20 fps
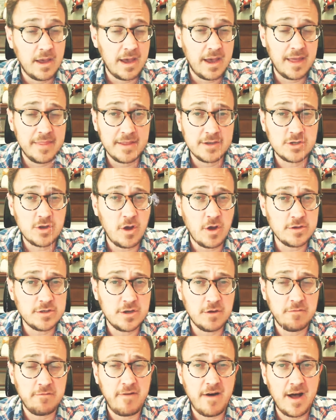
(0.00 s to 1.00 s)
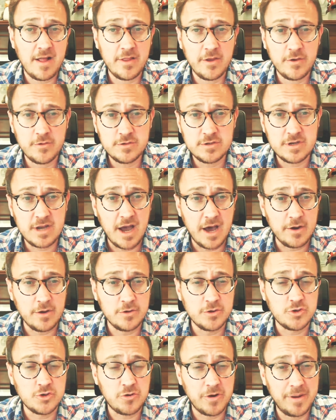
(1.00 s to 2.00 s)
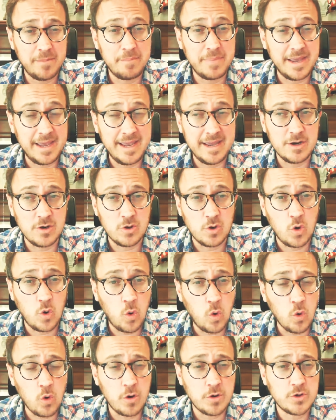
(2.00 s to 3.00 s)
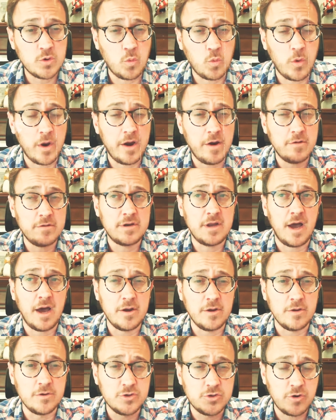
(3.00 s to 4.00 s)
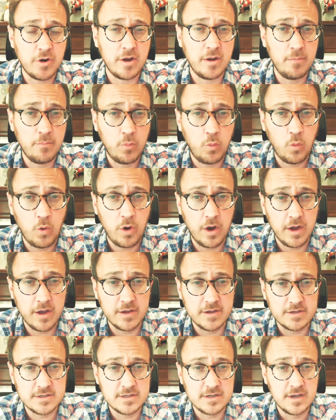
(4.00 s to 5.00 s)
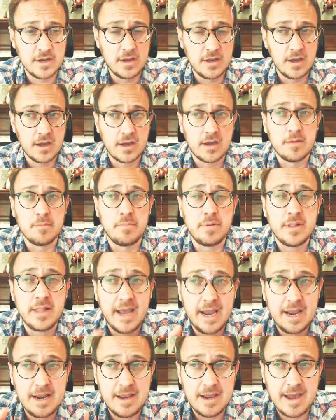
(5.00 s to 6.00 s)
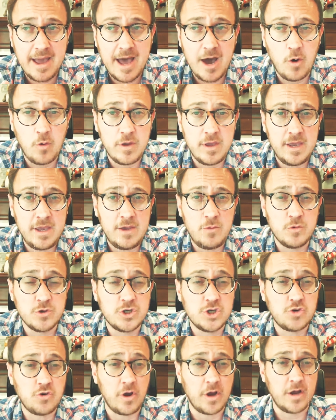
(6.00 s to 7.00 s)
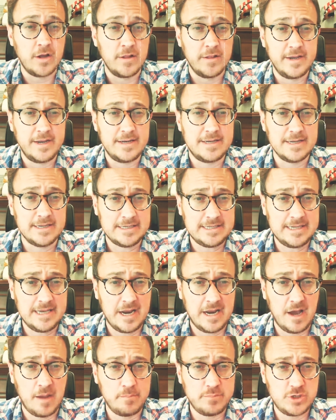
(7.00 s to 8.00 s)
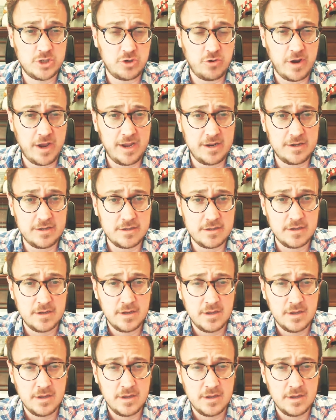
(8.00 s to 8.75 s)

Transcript: And this also follows Donald Trump in court, where Donald Trump was complaining how he was struggling to sit up straight.